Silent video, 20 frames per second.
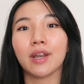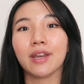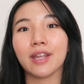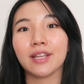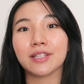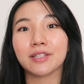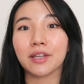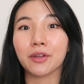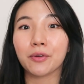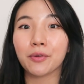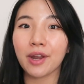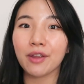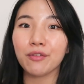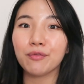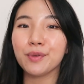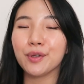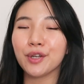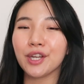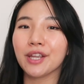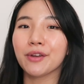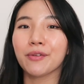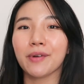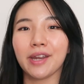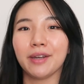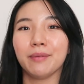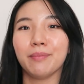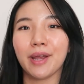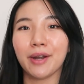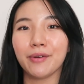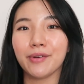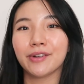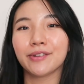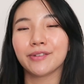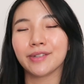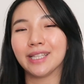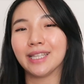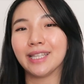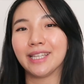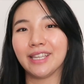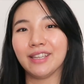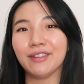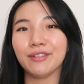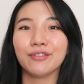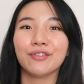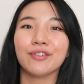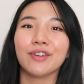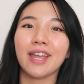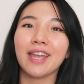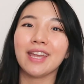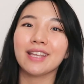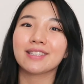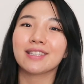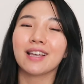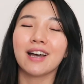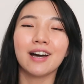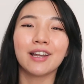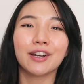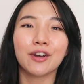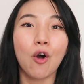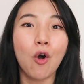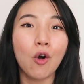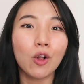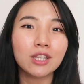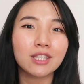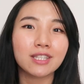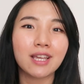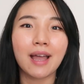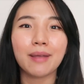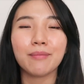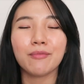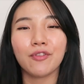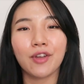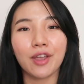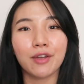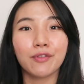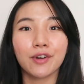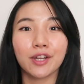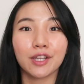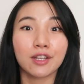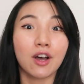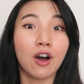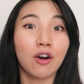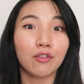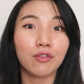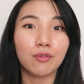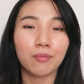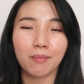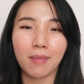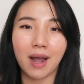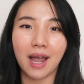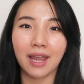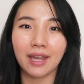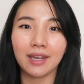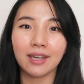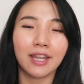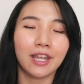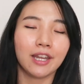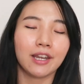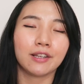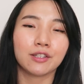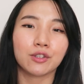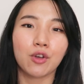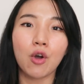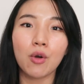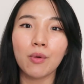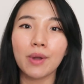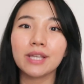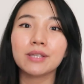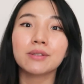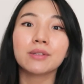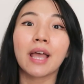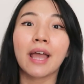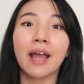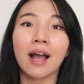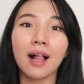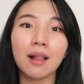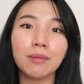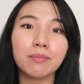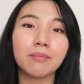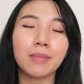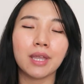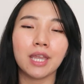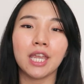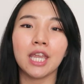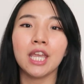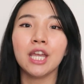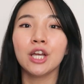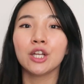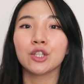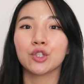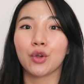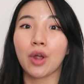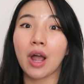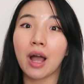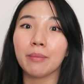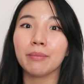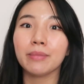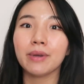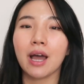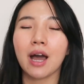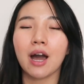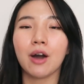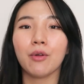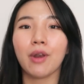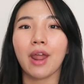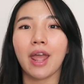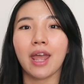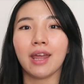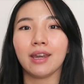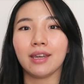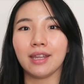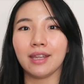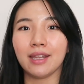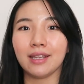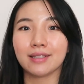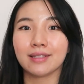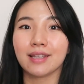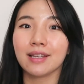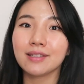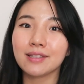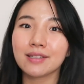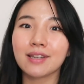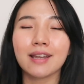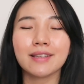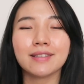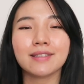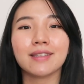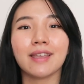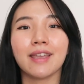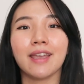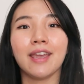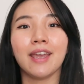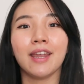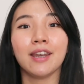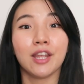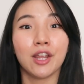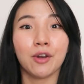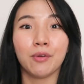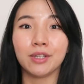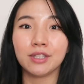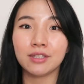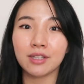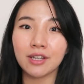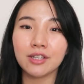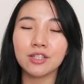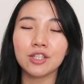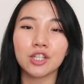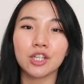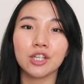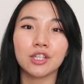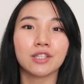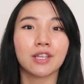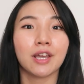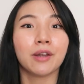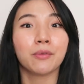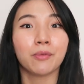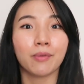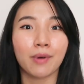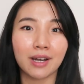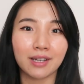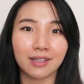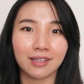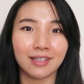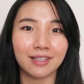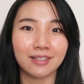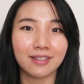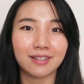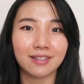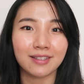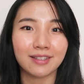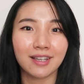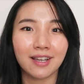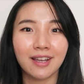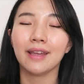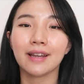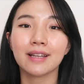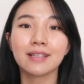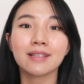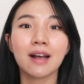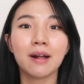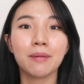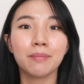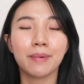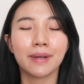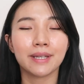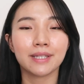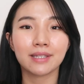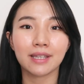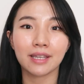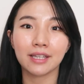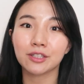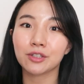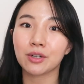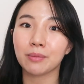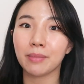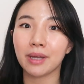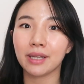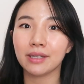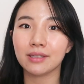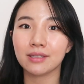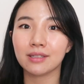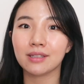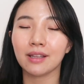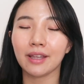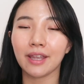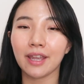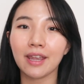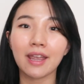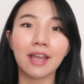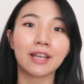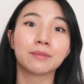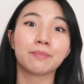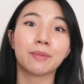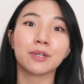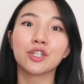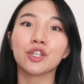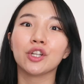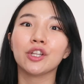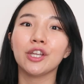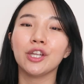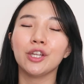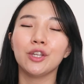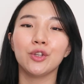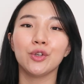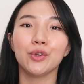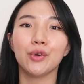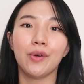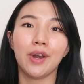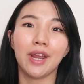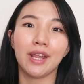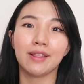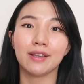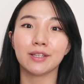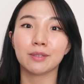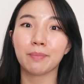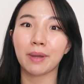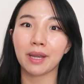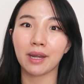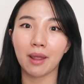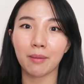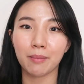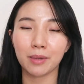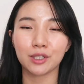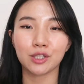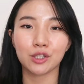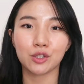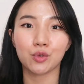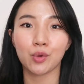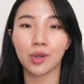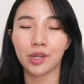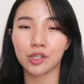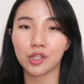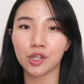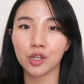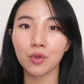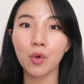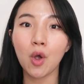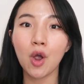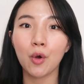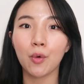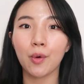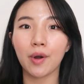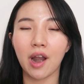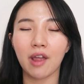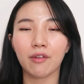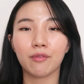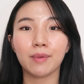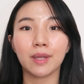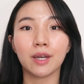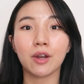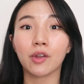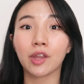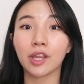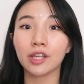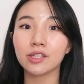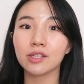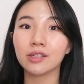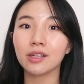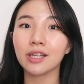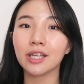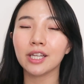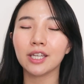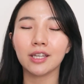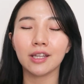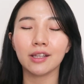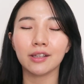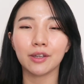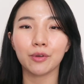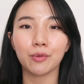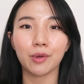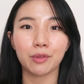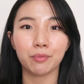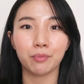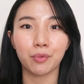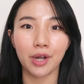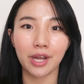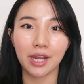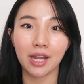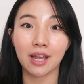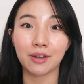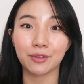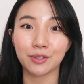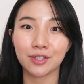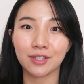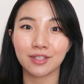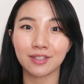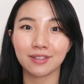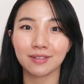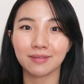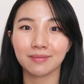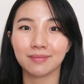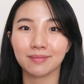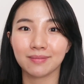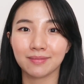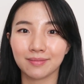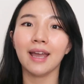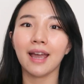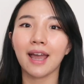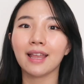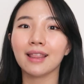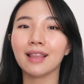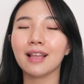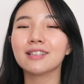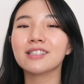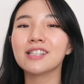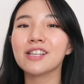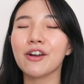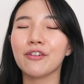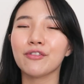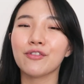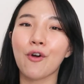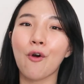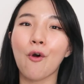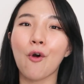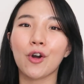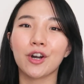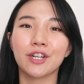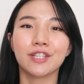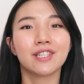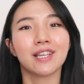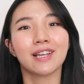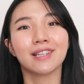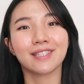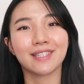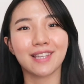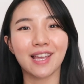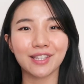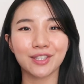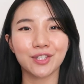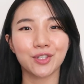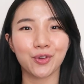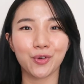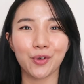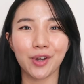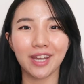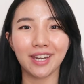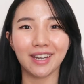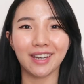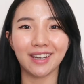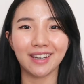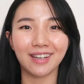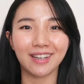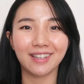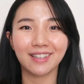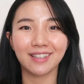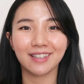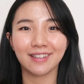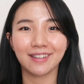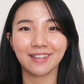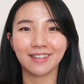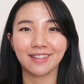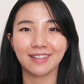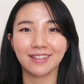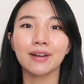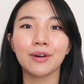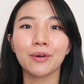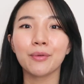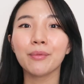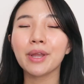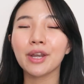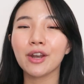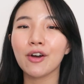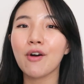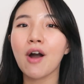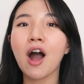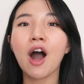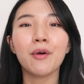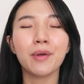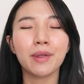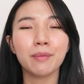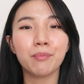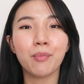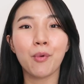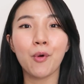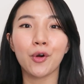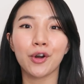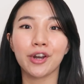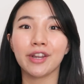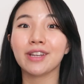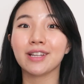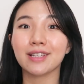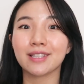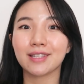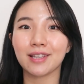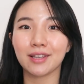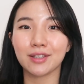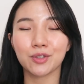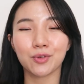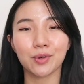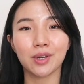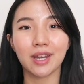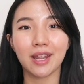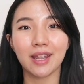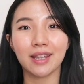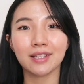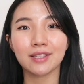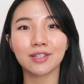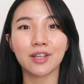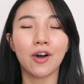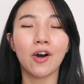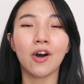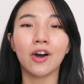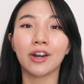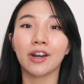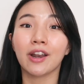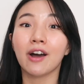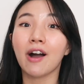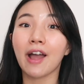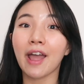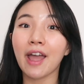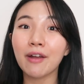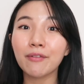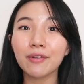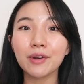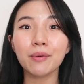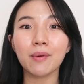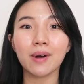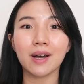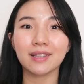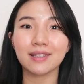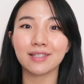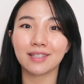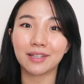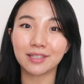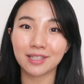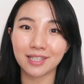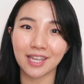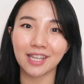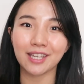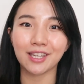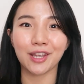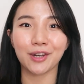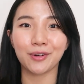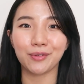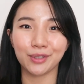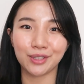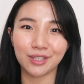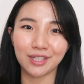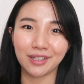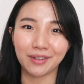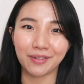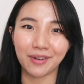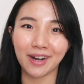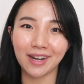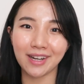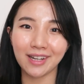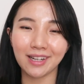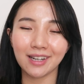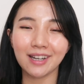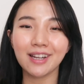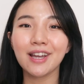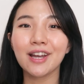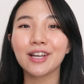one is the Krave Beauty Grade Barrier Relief. It's an all-time favorite of mine. It has always helped me to calm down any sensitized skin, irritations, and redness. It has helped my skin tremendously, especially during this pandemic situation where I've been occasionally dealing with breakouts. And lastly, of course, sunscreen. We know how important a sunscreen is on everyone's skincare routine, right?